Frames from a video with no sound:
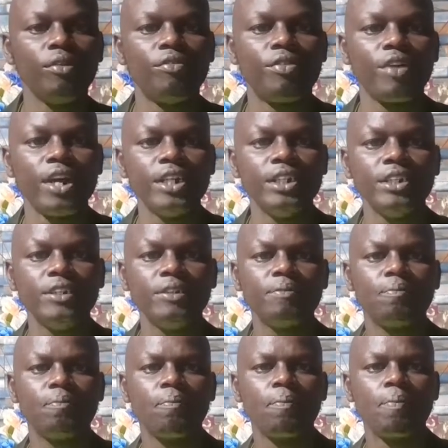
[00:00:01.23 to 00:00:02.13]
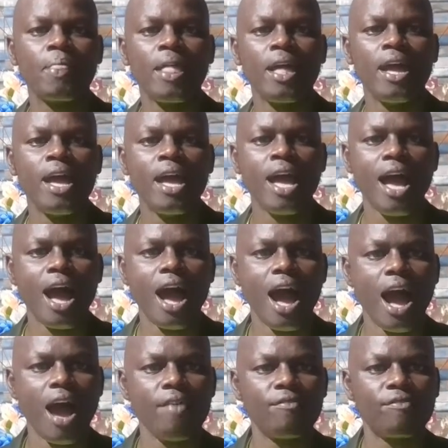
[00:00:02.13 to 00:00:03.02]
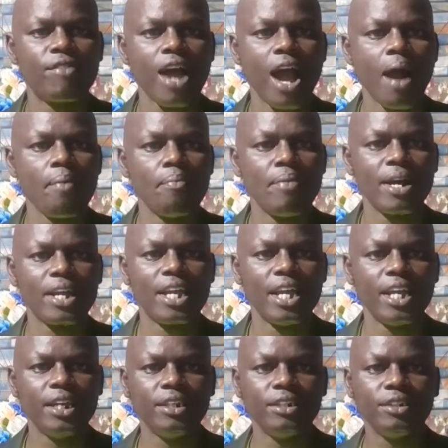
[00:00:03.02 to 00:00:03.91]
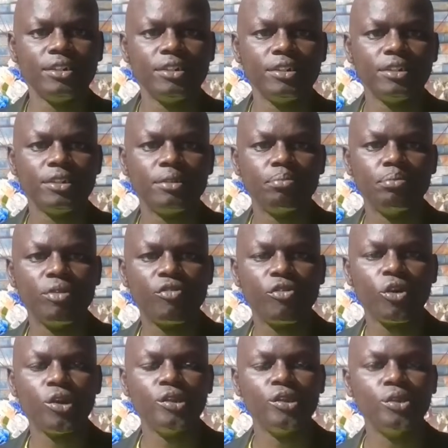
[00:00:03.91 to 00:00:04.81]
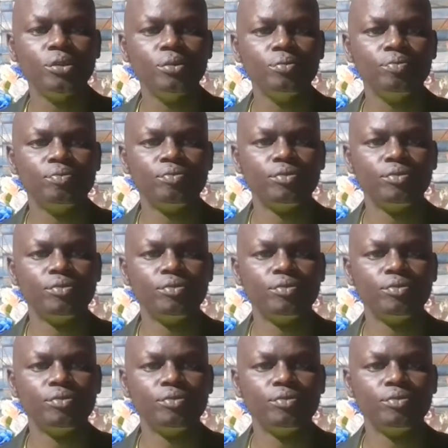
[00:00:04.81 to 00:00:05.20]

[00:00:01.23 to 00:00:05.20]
Friend, I've come again before you